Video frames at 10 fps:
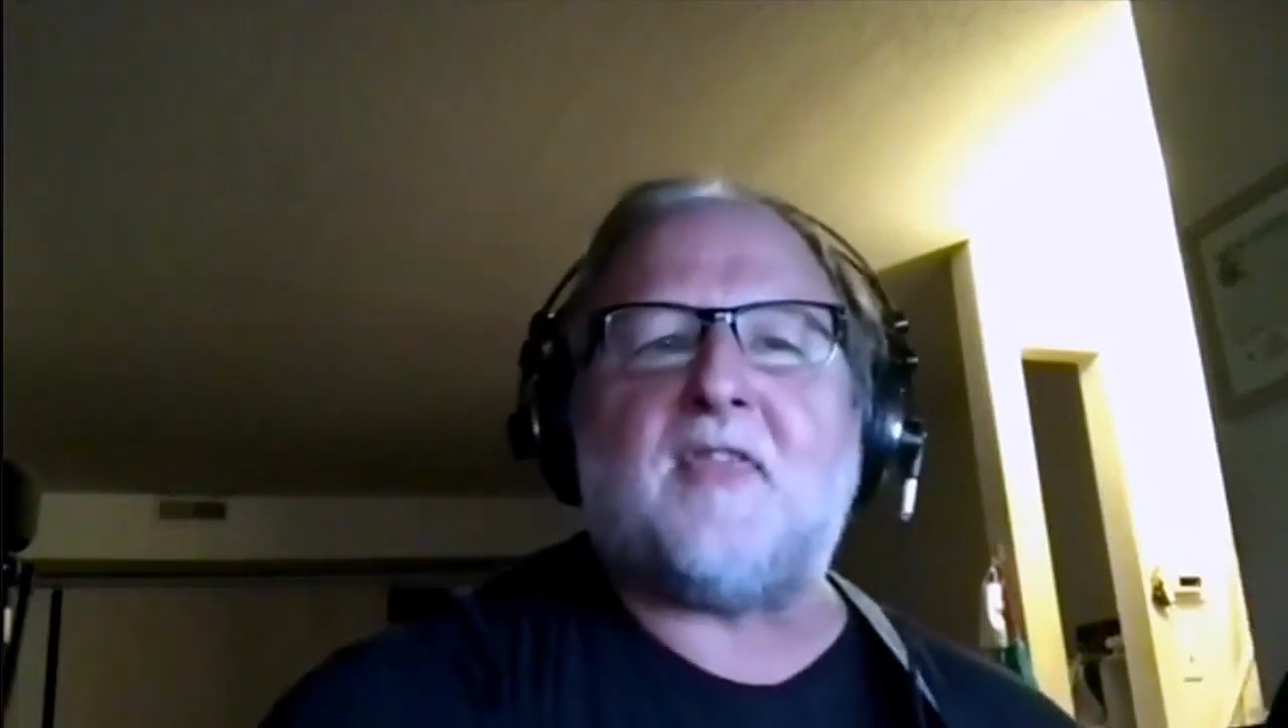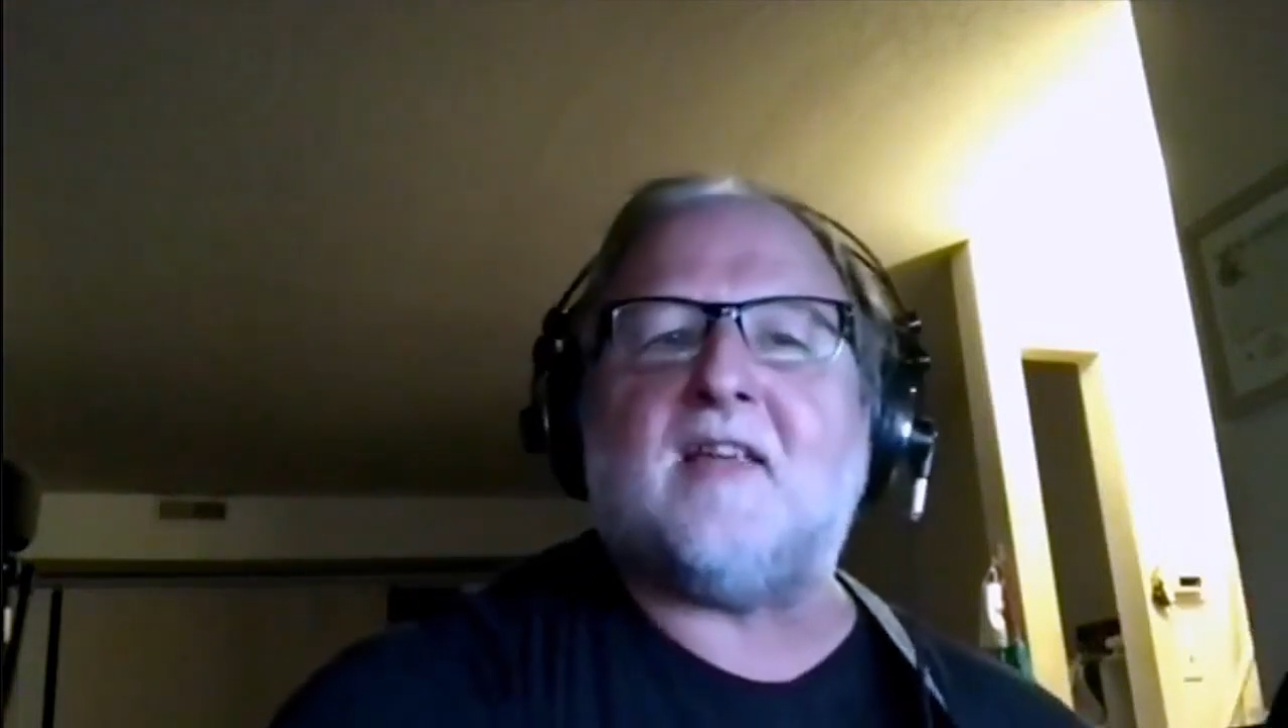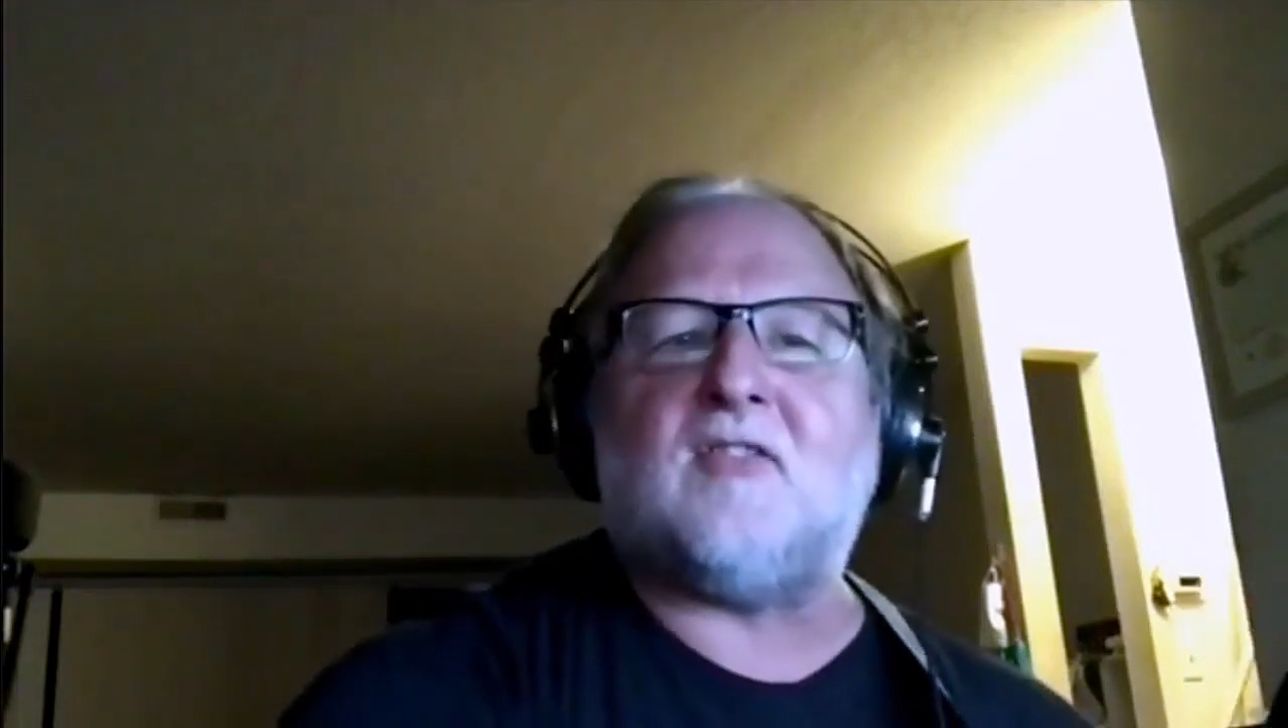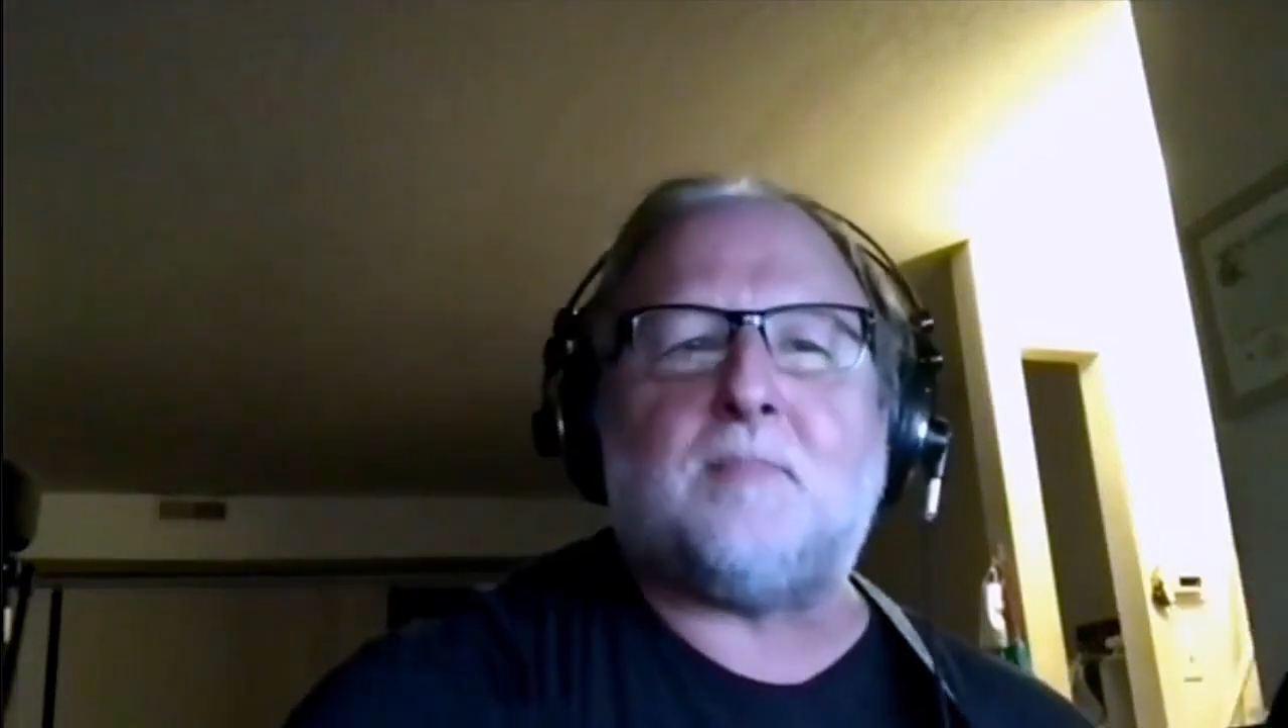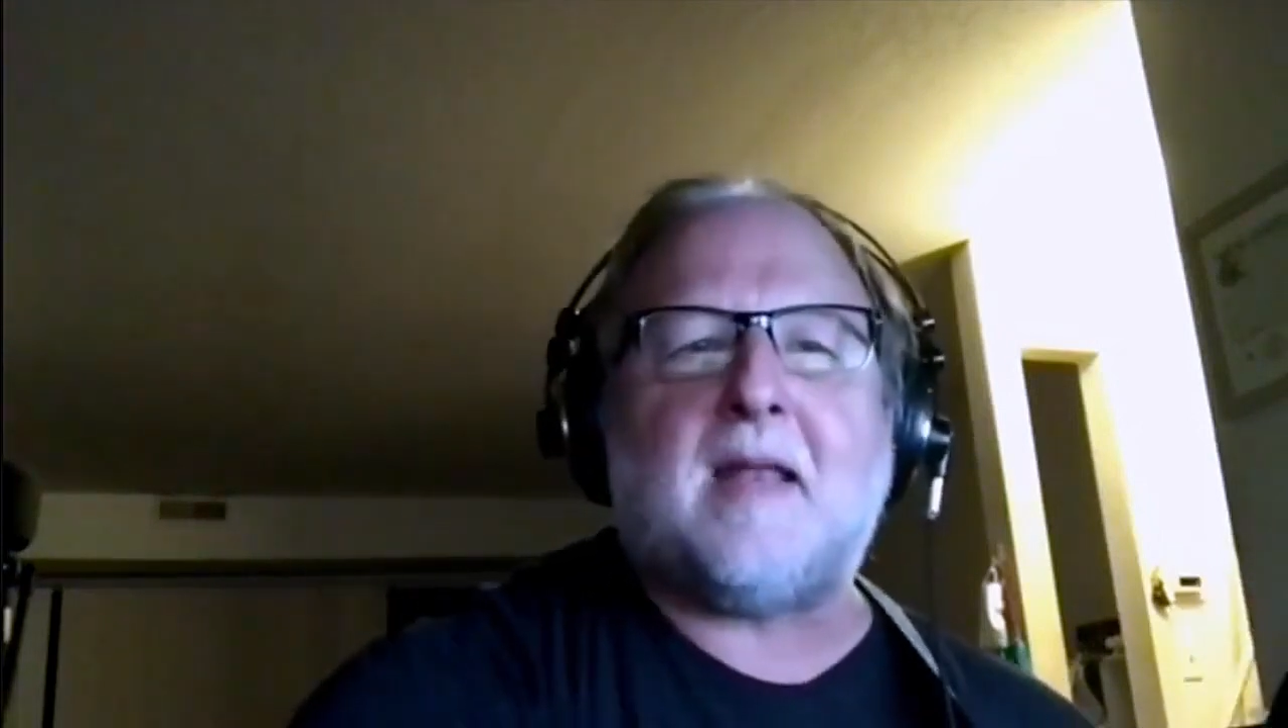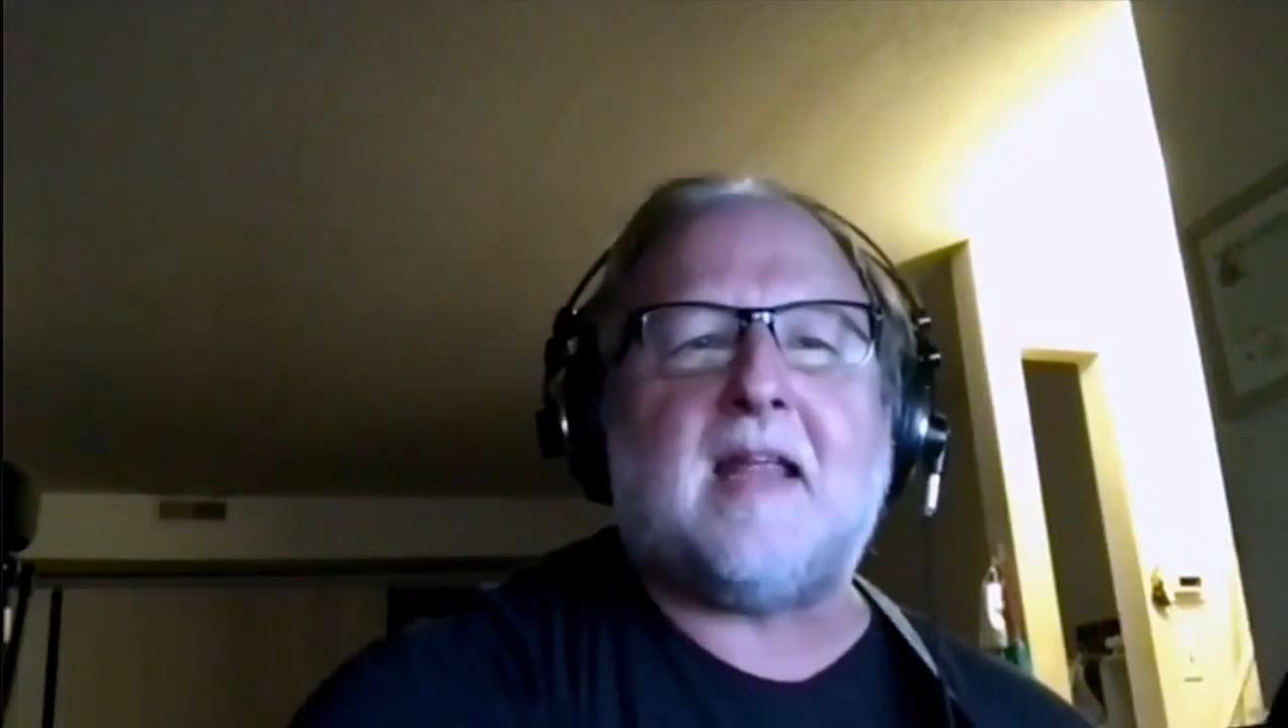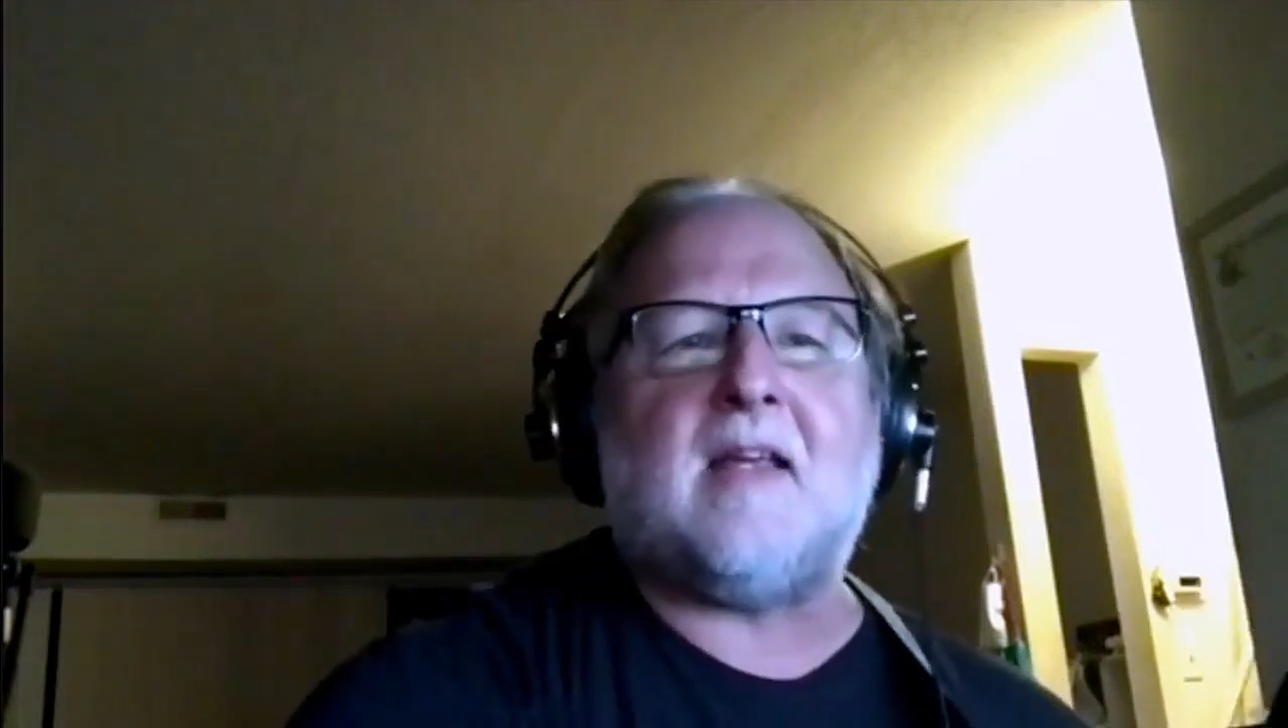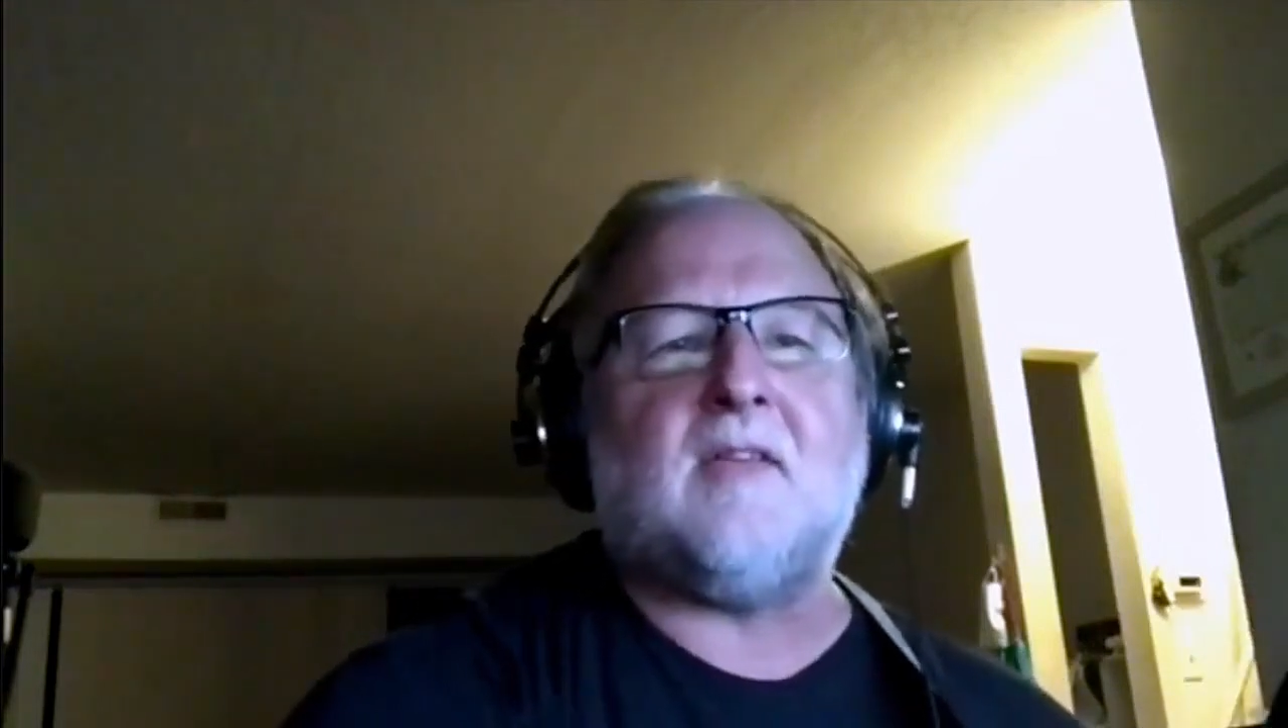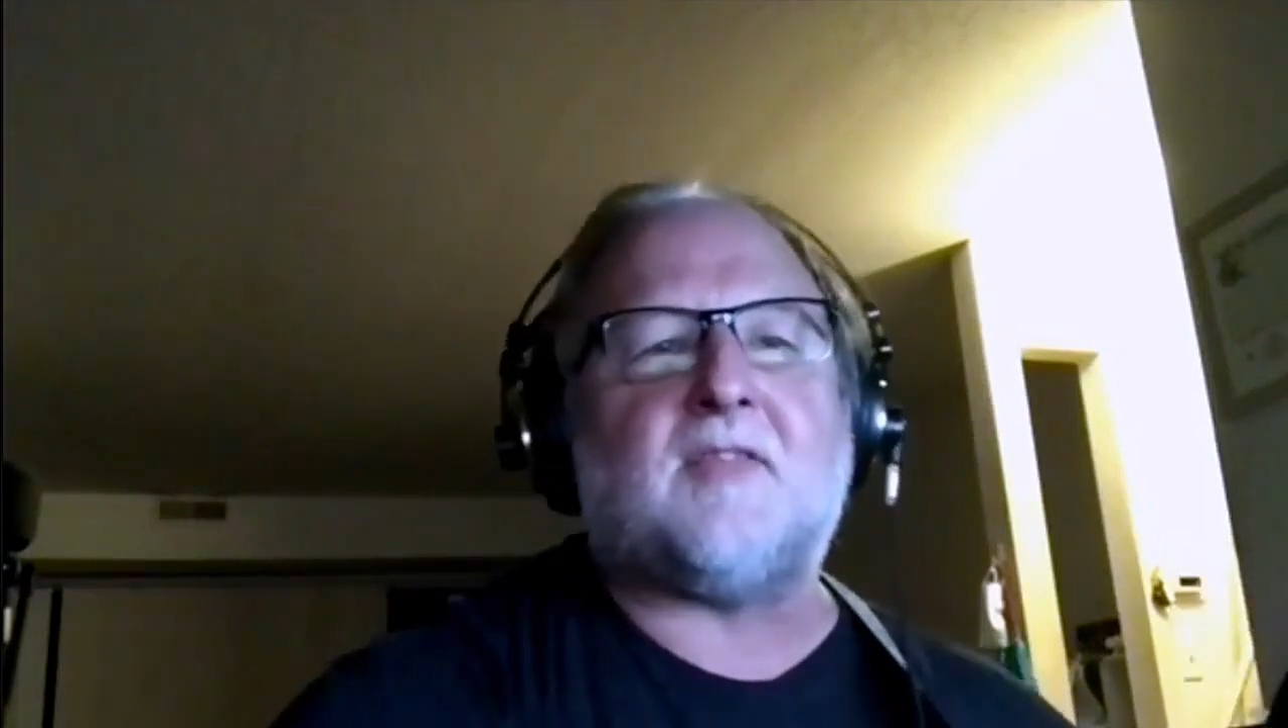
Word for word: thing spinning?